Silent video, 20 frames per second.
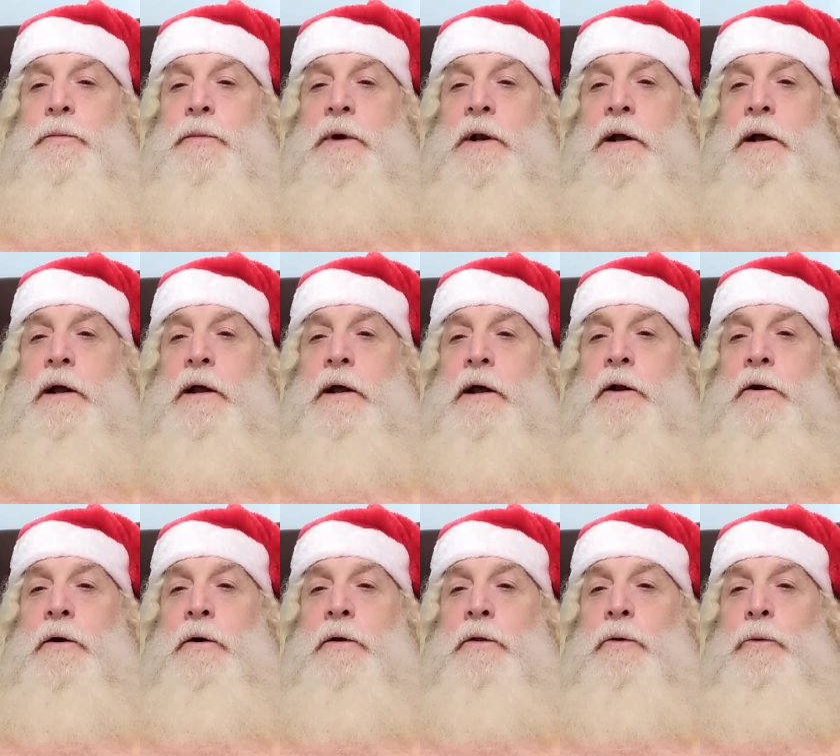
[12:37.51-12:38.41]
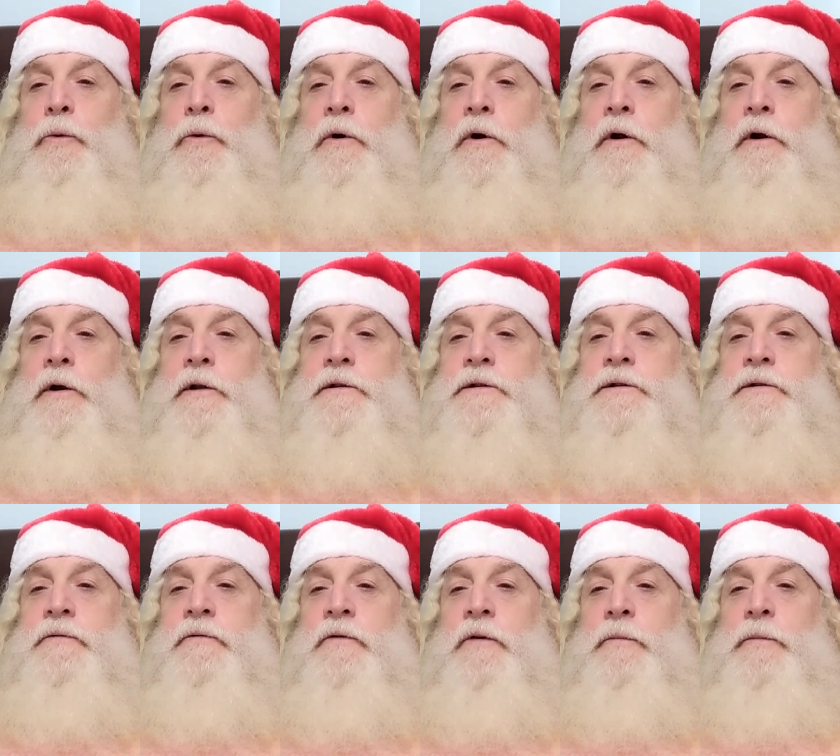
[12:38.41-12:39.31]
but I got all the
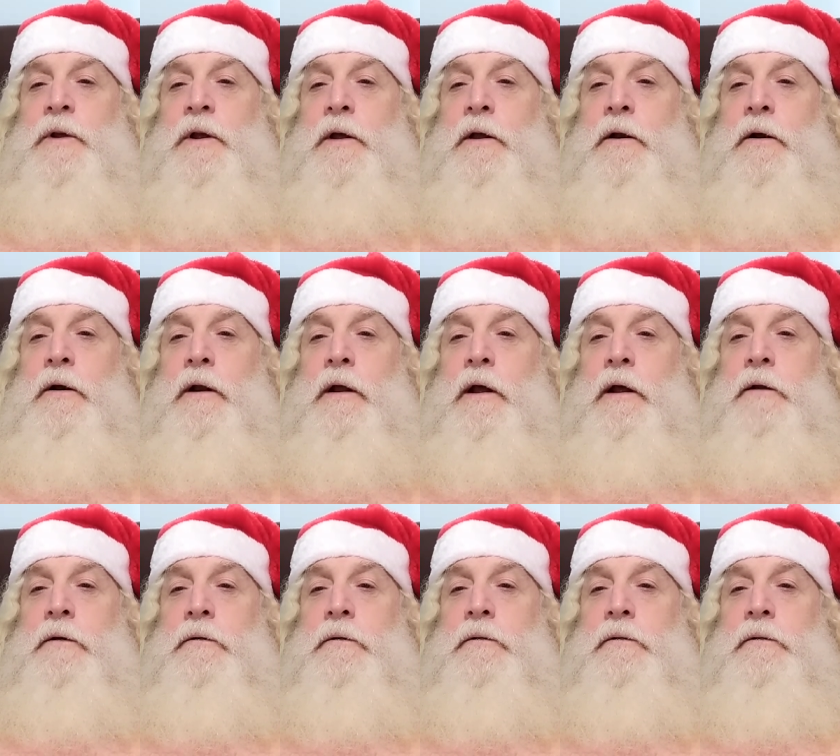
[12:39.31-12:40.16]
words from the internet